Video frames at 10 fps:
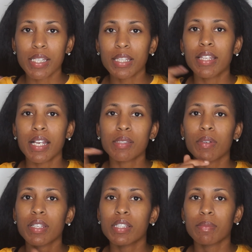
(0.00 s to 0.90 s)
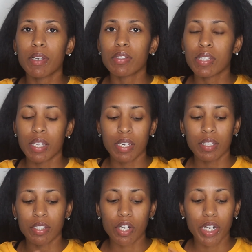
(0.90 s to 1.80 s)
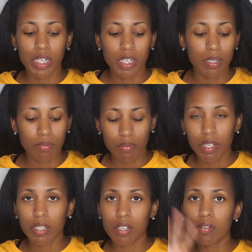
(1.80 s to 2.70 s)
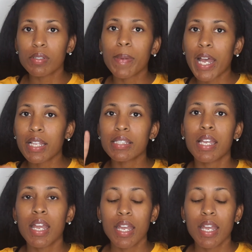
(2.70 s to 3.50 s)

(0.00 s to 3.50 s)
Like, that's what this smells like. And the Tarte Heat, like those palettes,